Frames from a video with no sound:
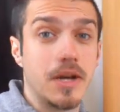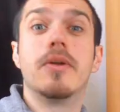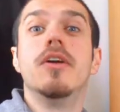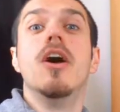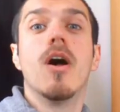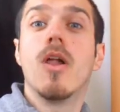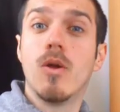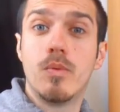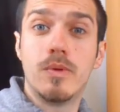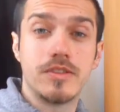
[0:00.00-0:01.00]
and
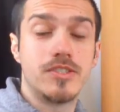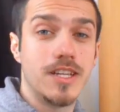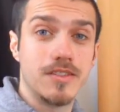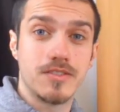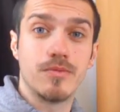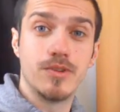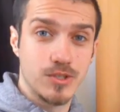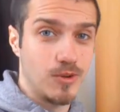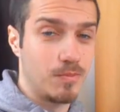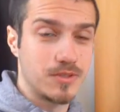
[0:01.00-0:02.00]
along with Jenner's
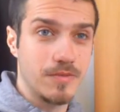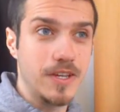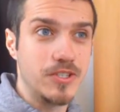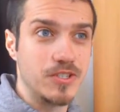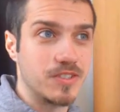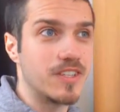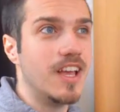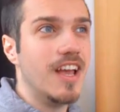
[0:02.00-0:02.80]
original observations.